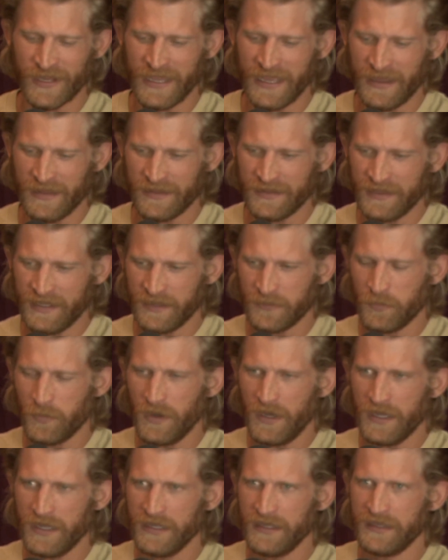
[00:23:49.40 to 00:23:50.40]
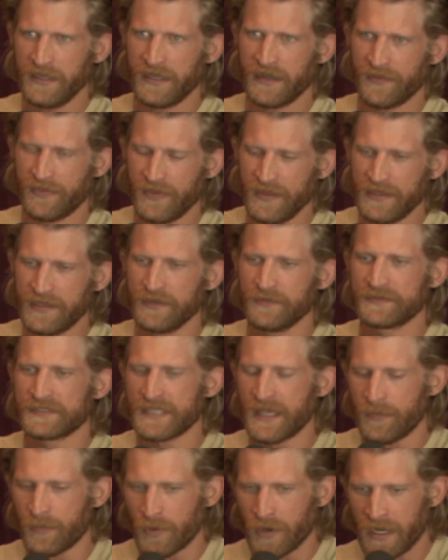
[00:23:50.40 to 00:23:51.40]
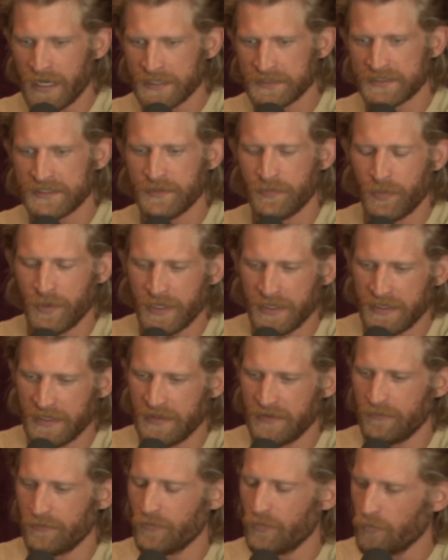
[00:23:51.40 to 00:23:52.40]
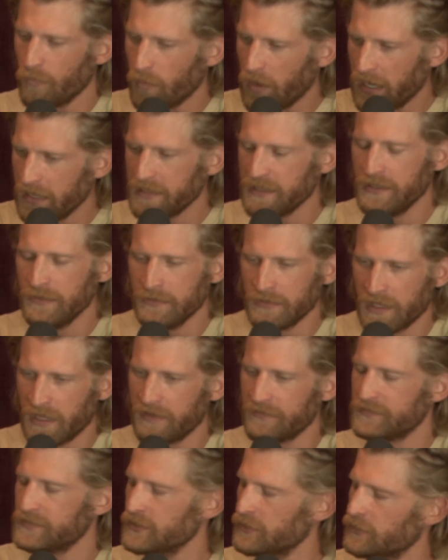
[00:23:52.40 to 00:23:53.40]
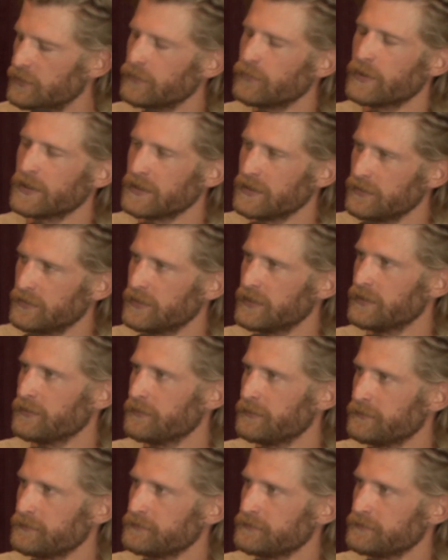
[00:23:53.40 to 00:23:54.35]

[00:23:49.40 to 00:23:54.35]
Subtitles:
Alan. Like, why, and I think you've summarized it, but why do you love doing what you do?